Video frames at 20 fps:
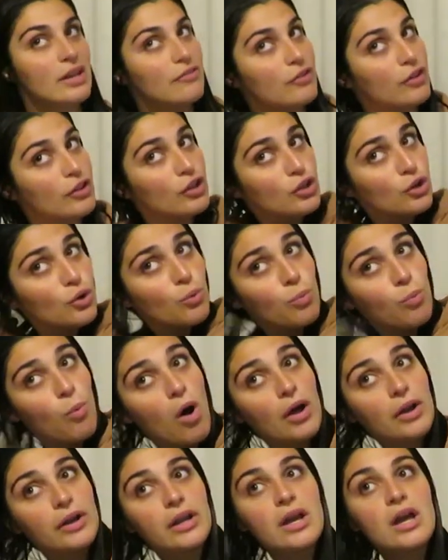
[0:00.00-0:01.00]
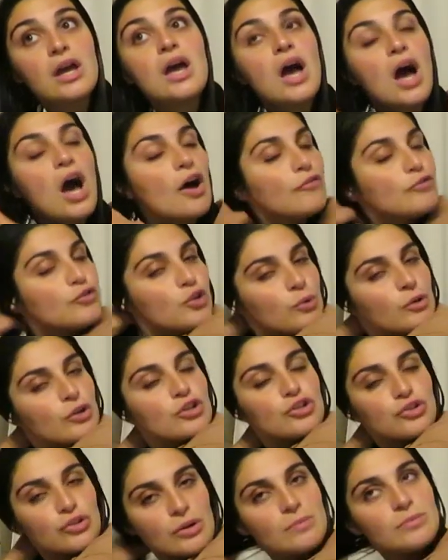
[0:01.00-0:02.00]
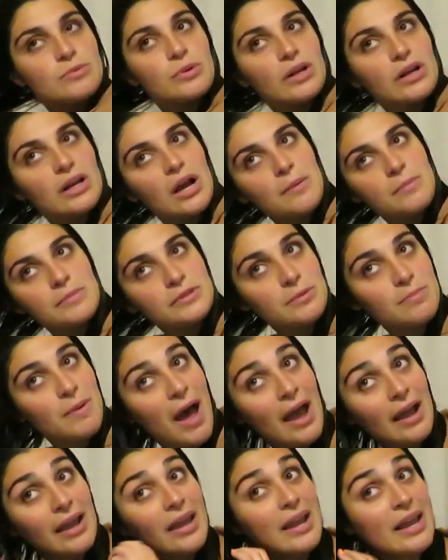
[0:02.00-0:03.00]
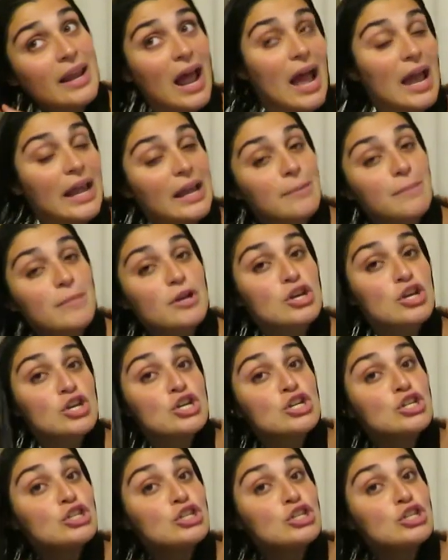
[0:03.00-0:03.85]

I feel like you're one of two extremes when it comes to packing, and I am